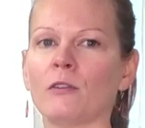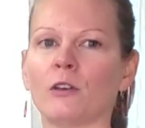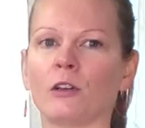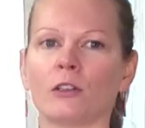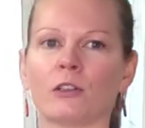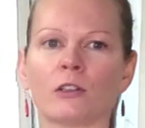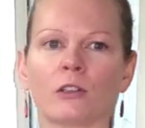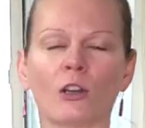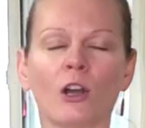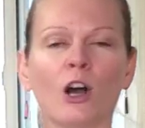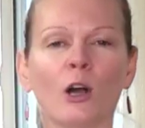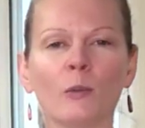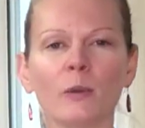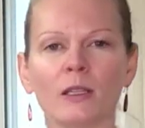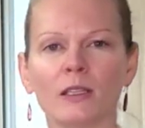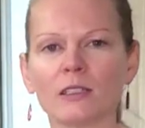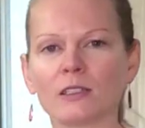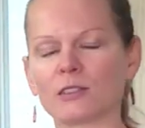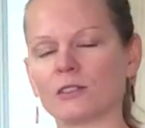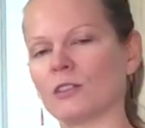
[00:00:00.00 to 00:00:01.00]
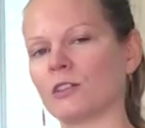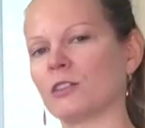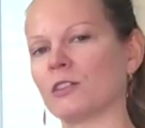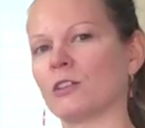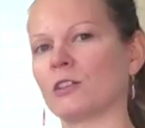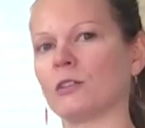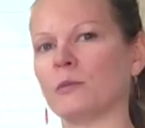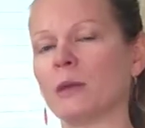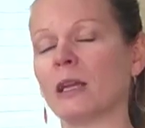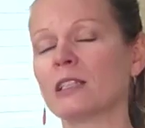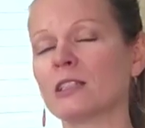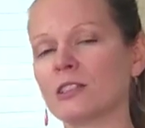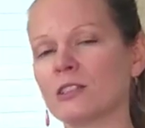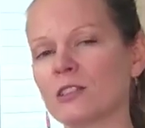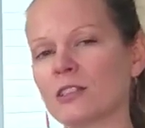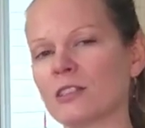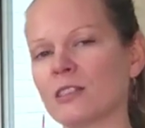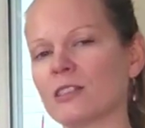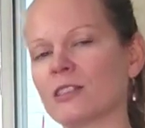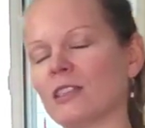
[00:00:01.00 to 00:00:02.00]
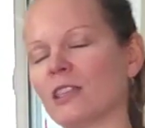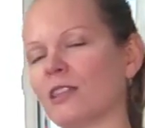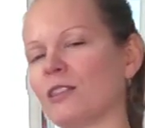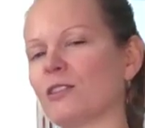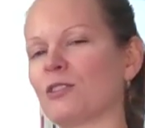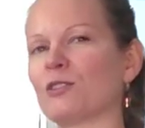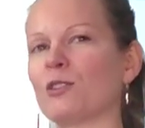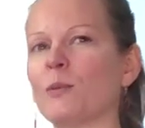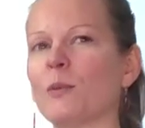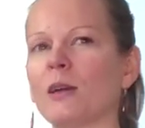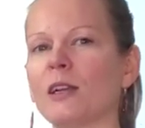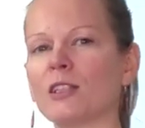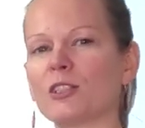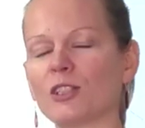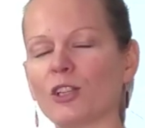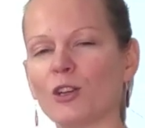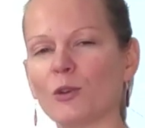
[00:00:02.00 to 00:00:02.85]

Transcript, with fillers: all your comments, all your messages. Thank you so much.